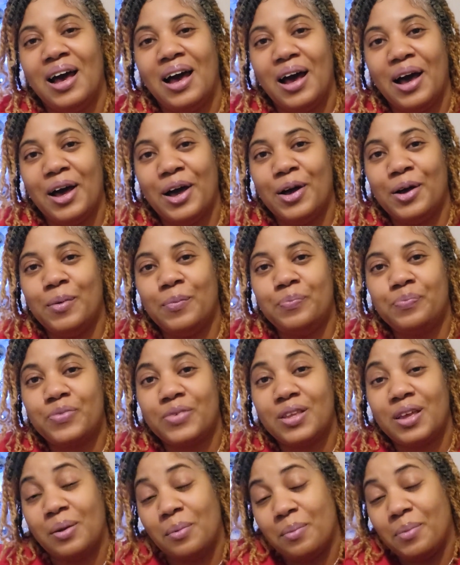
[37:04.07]
Um,
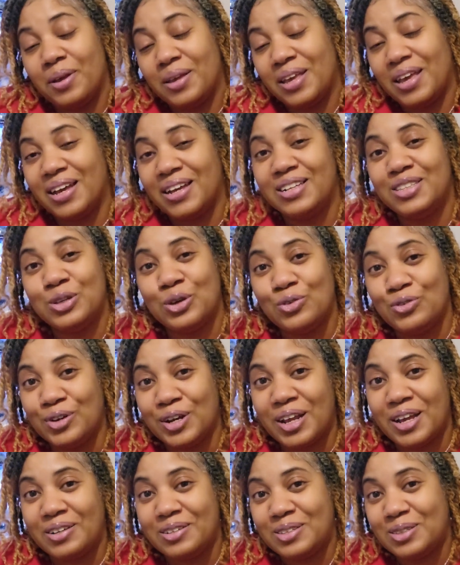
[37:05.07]
but yeah, it's over
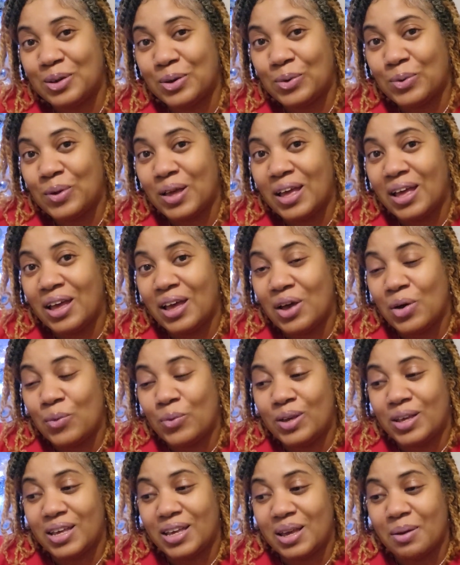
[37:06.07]
now, so
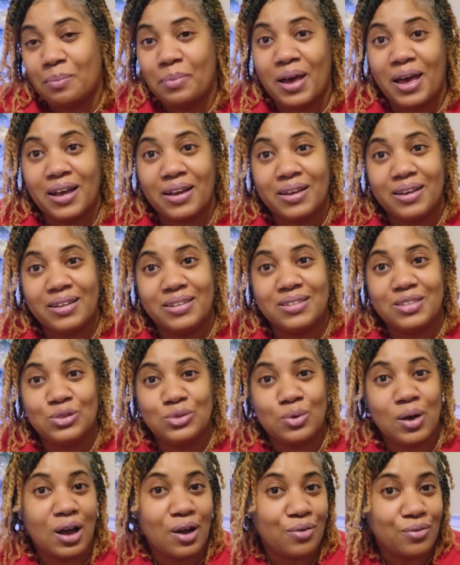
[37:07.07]
we can get back
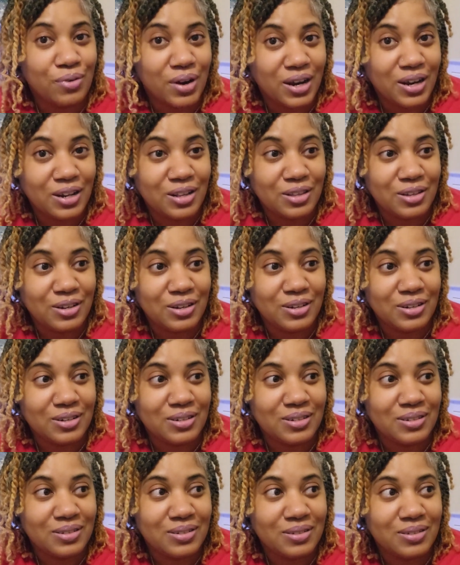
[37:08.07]
into our regular
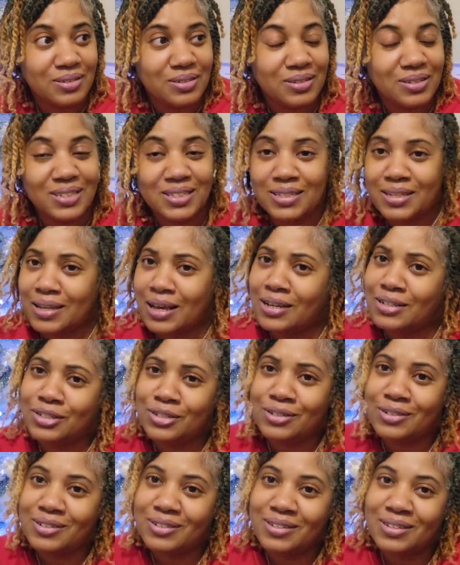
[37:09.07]

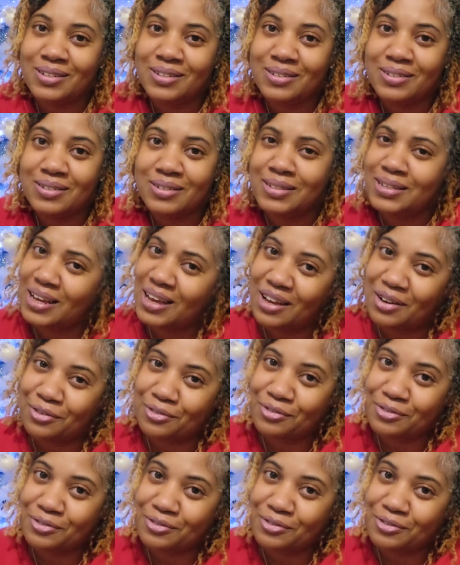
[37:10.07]
scheduled stuff.